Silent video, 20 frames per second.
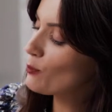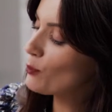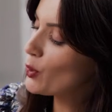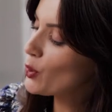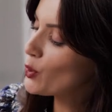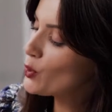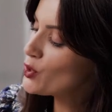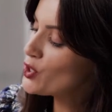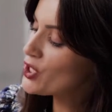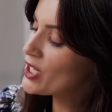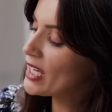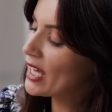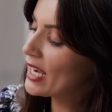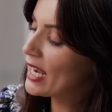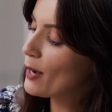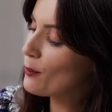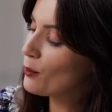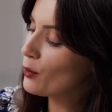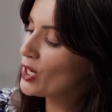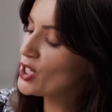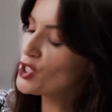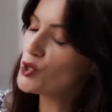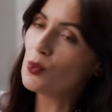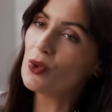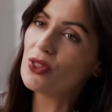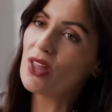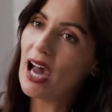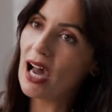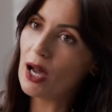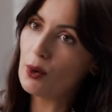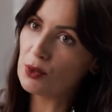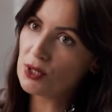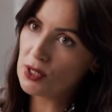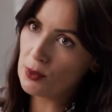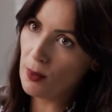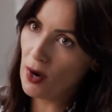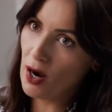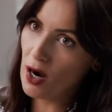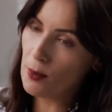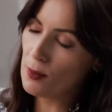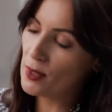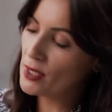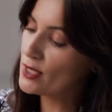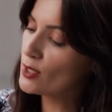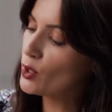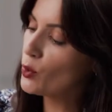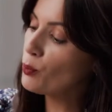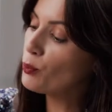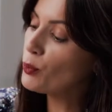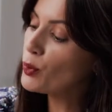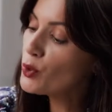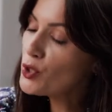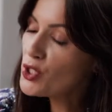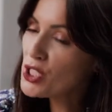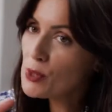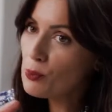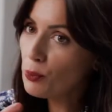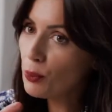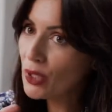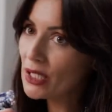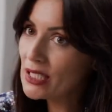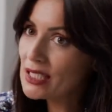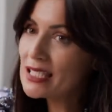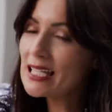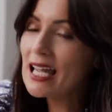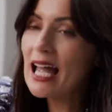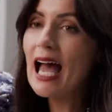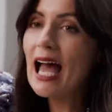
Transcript: the Pucci collaboration with Acqua di Parma. So Pucci print,